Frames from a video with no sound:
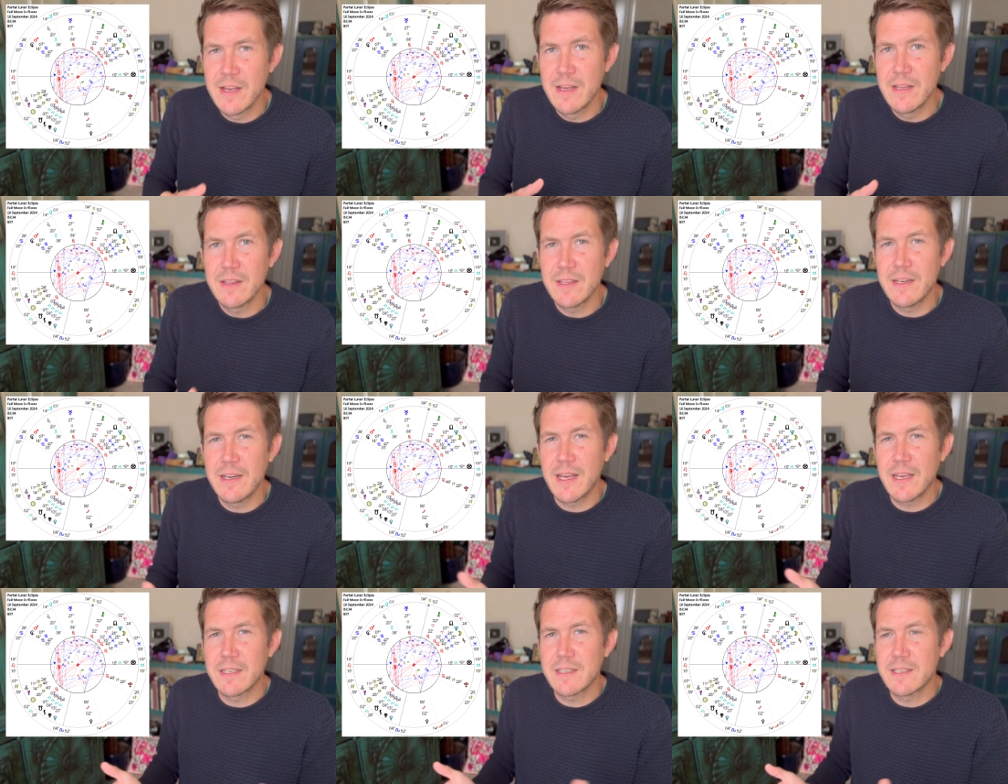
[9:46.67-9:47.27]
the
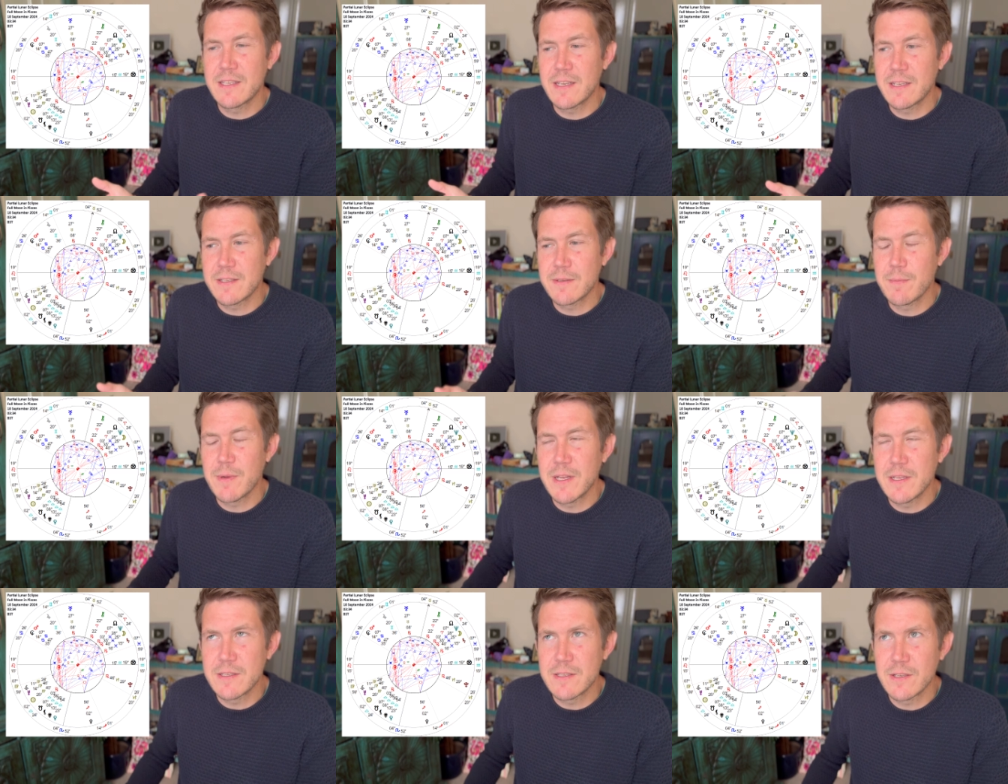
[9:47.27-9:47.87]
next six
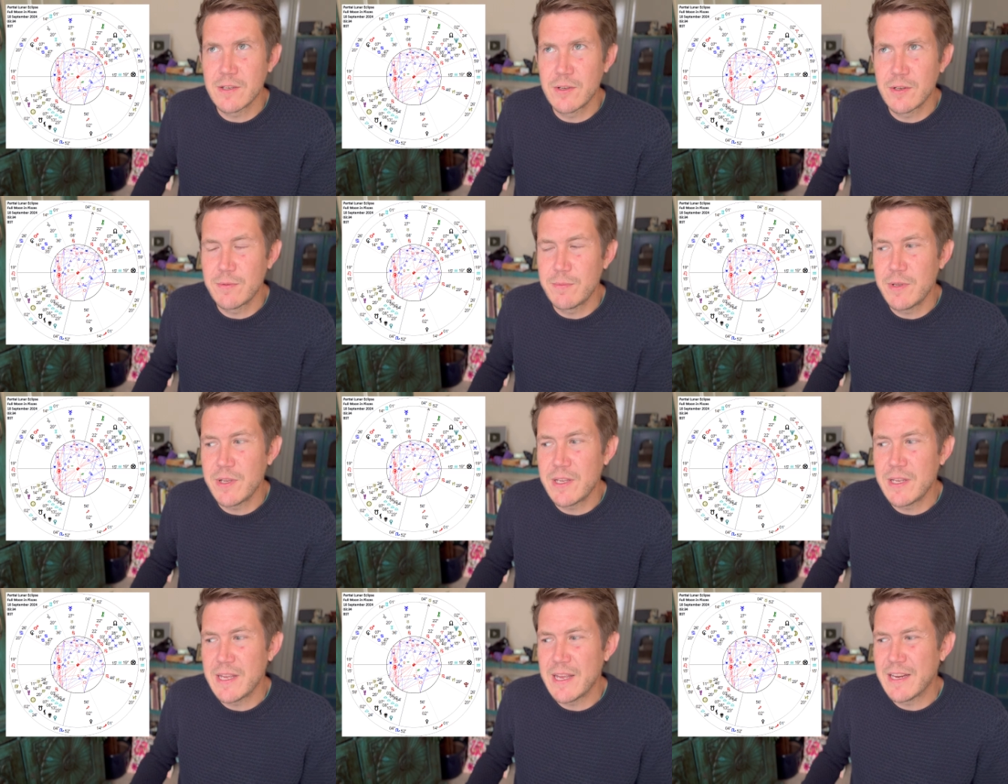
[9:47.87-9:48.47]
months are going to
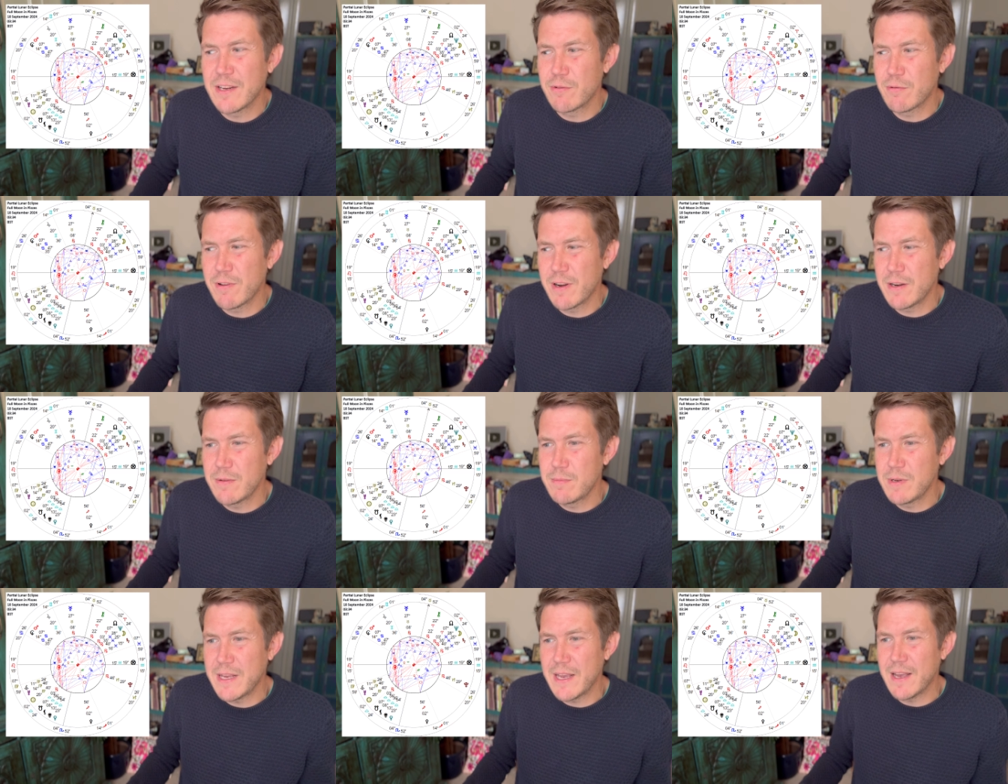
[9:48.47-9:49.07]
be
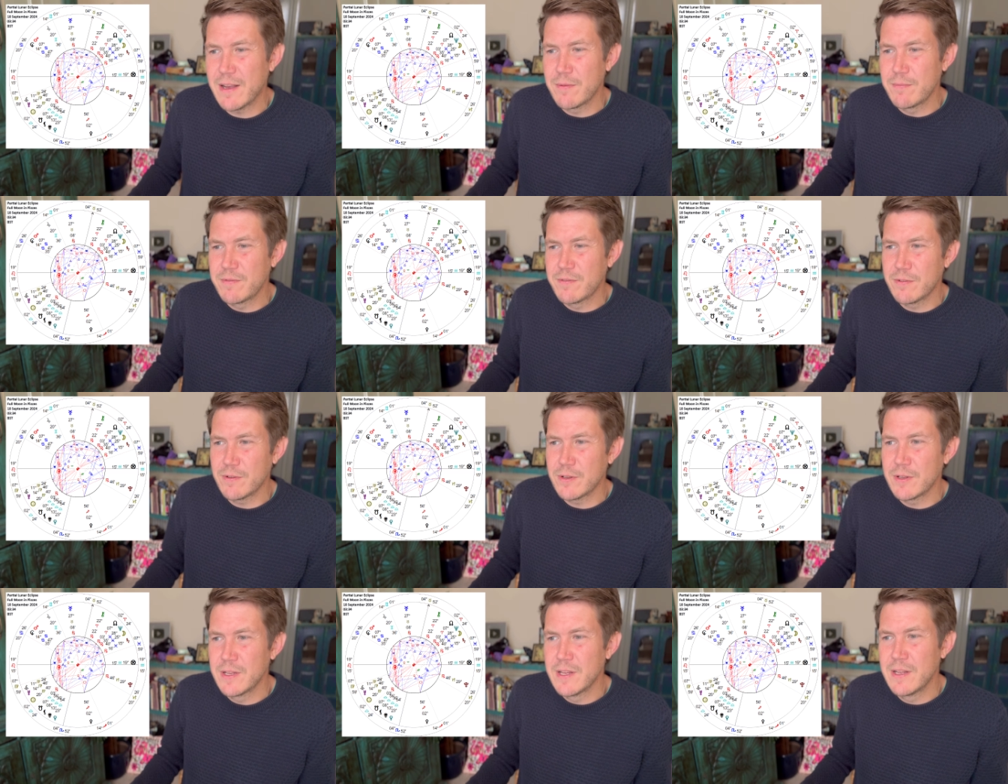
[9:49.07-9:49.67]
incredibly
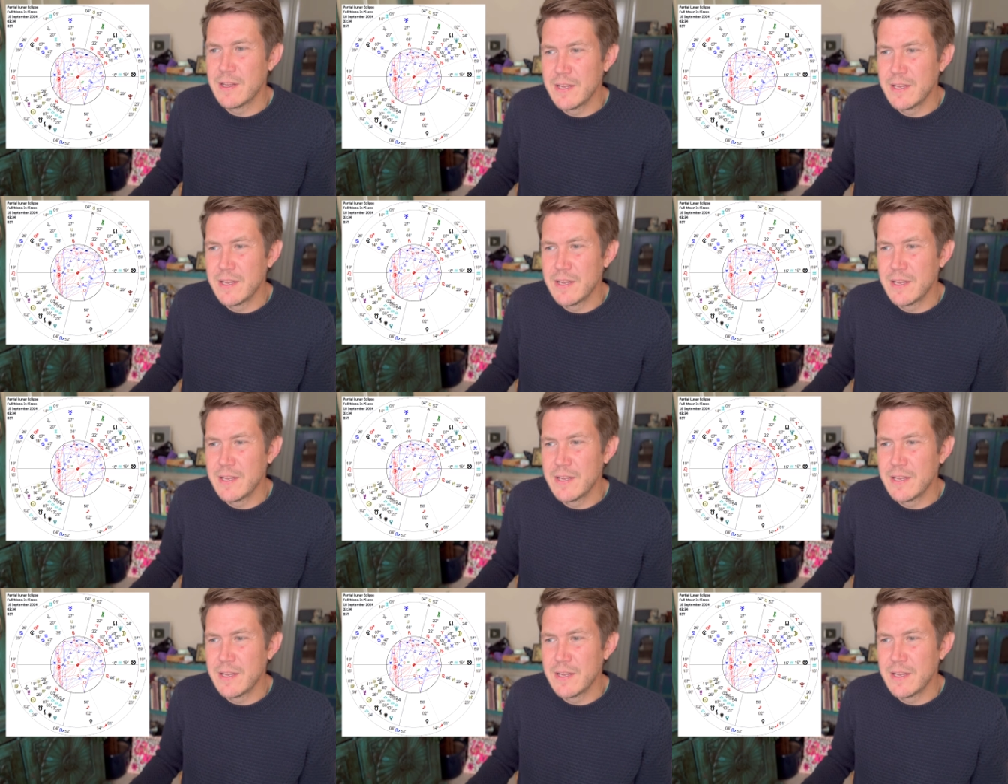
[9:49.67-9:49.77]
helpful